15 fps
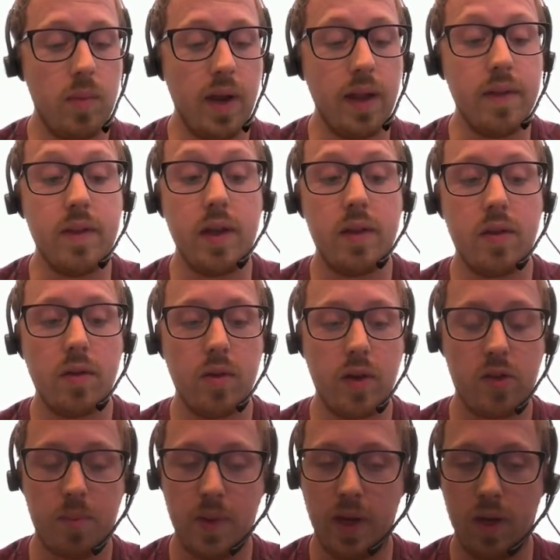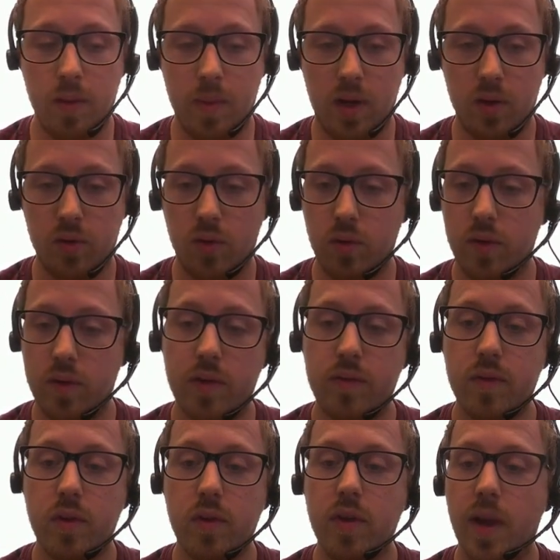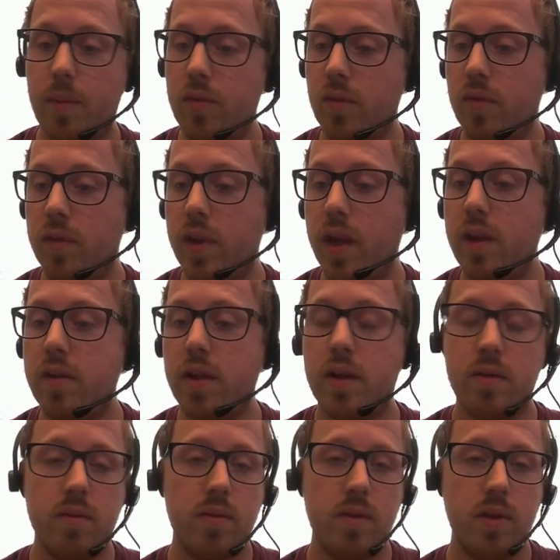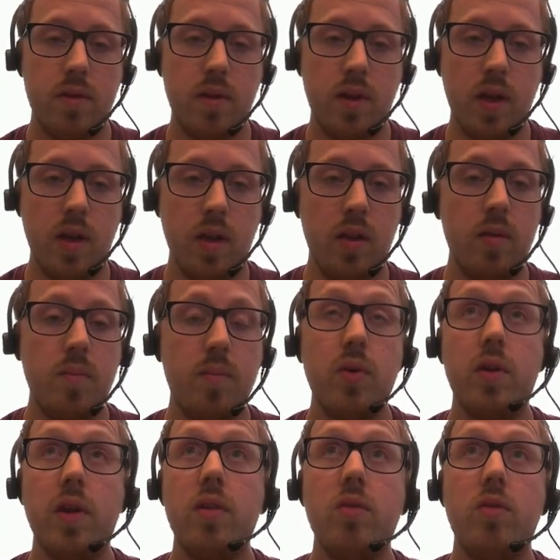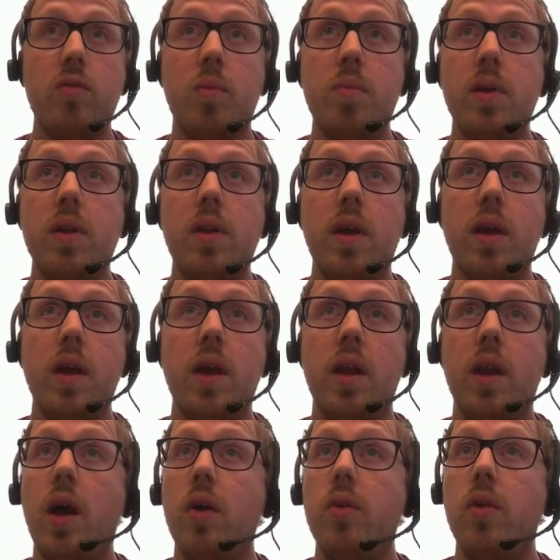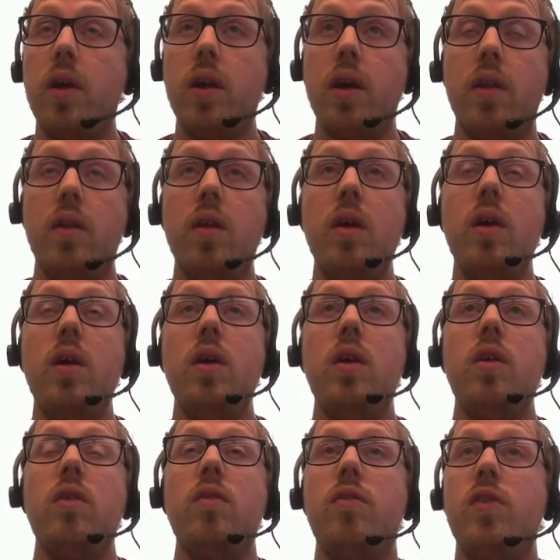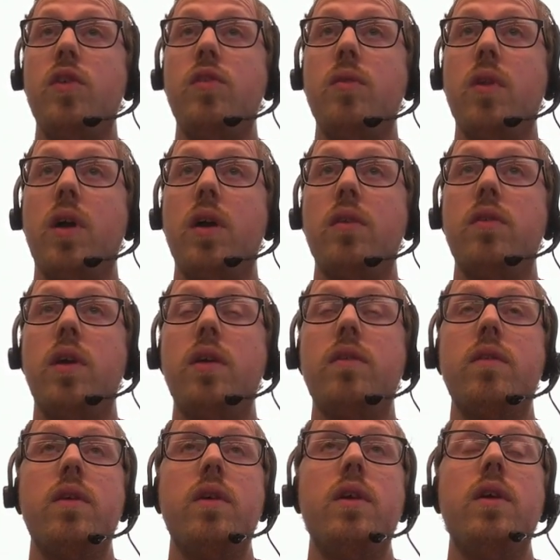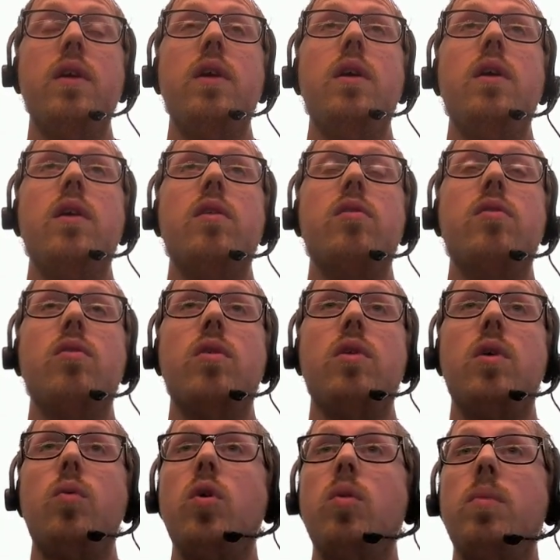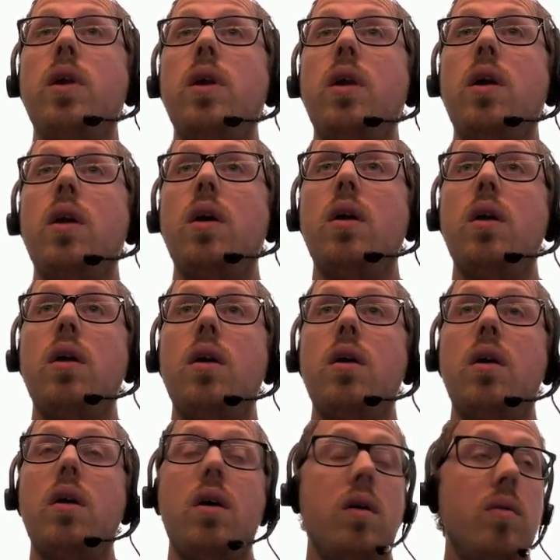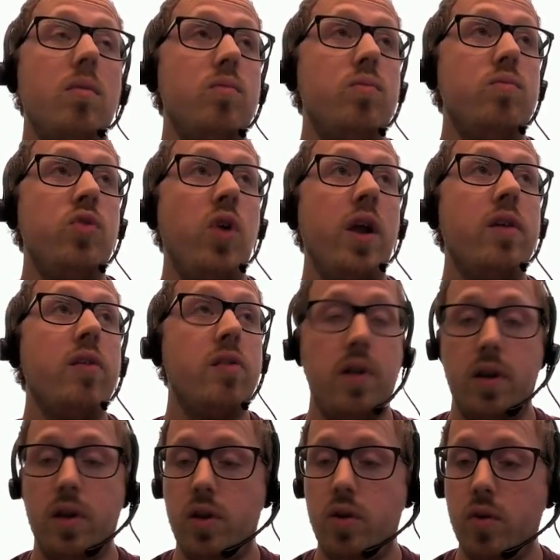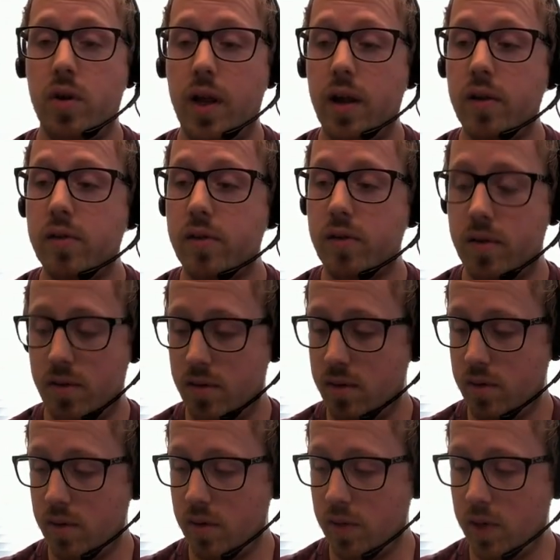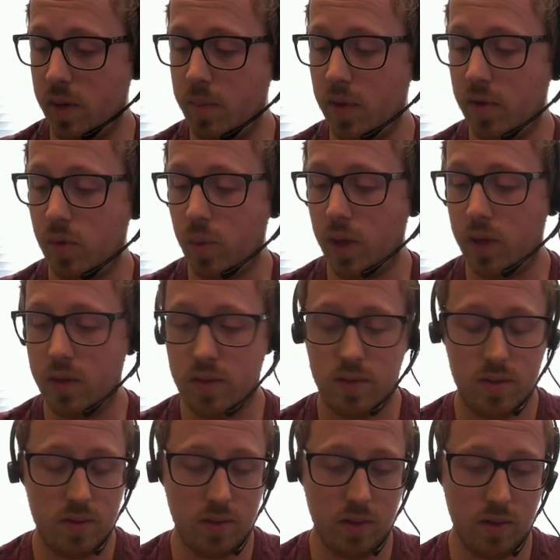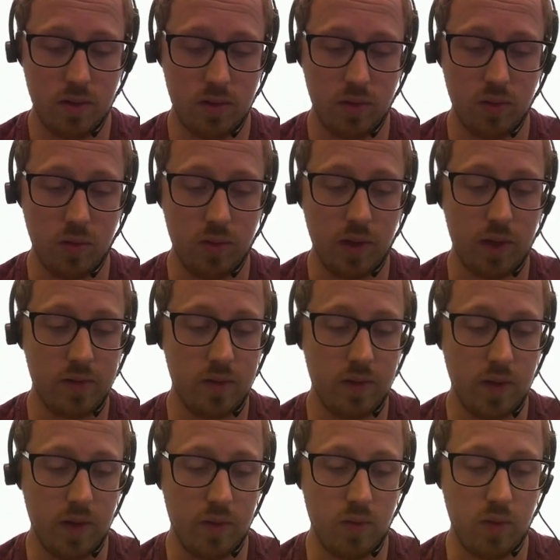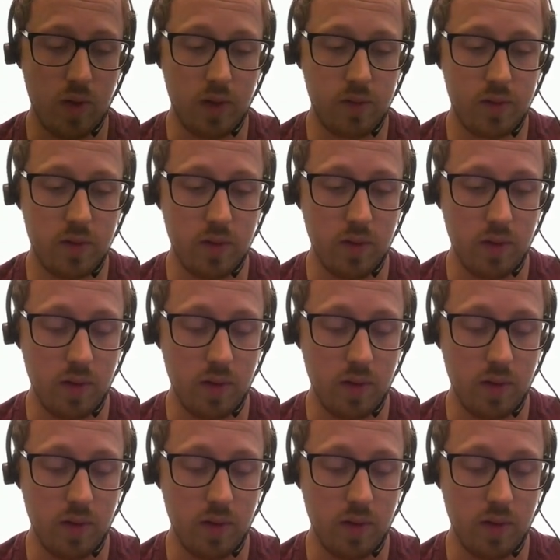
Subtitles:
in detail explain about all the different types of data that you can put into CropPedia and how you can visualize that. So there will be breaks and Q&As in between, so don't hesitate to ask